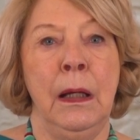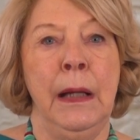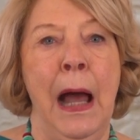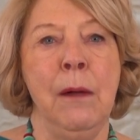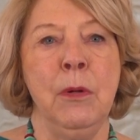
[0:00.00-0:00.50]

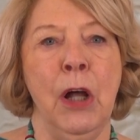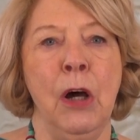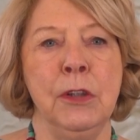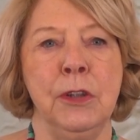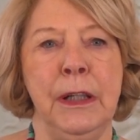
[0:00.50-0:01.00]
Now, with
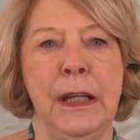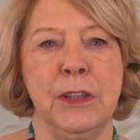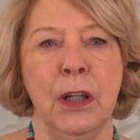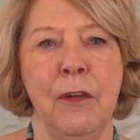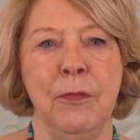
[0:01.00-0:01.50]

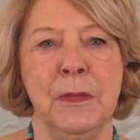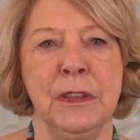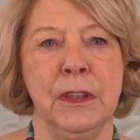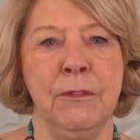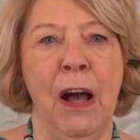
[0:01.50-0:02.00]
180
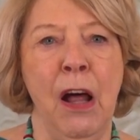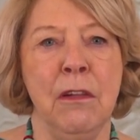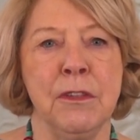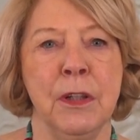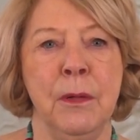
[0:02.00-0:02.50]
governments
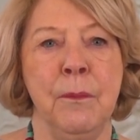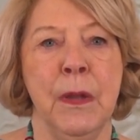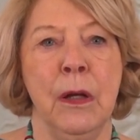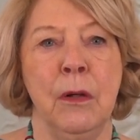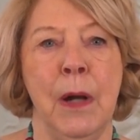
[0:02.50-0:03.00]
involved,
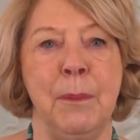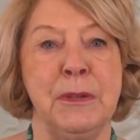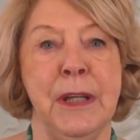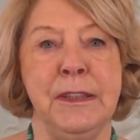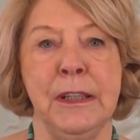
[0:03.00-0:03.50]

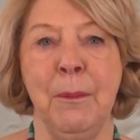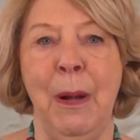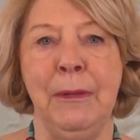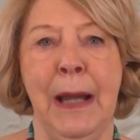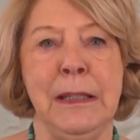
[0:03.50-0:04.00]
representing
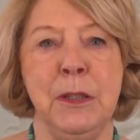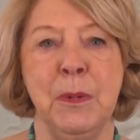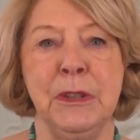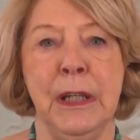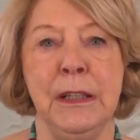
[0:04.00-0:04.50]
about
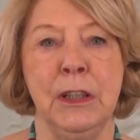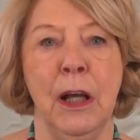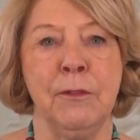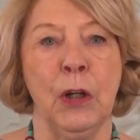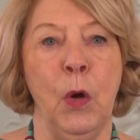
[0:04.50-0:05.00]
90%
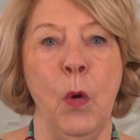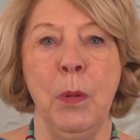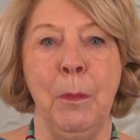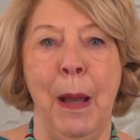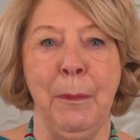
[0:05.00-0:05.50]
of the
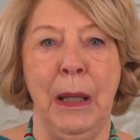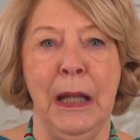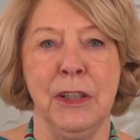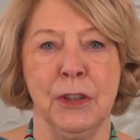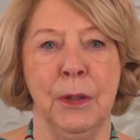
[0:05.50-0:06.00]
global
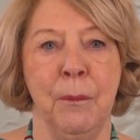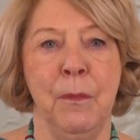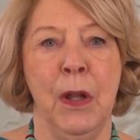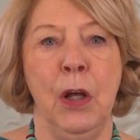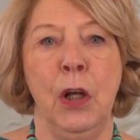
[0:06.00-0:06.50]
population,
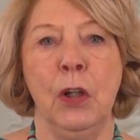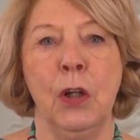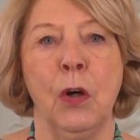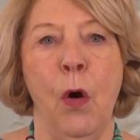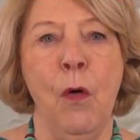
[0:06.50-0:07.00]

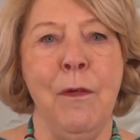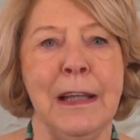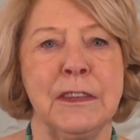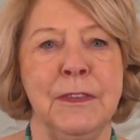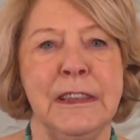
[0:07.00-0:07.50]
the
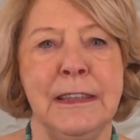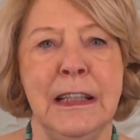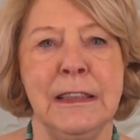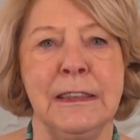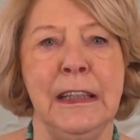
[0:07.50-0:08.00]
COVAX
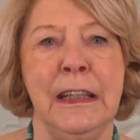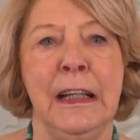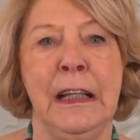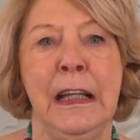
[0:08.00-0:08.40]
facility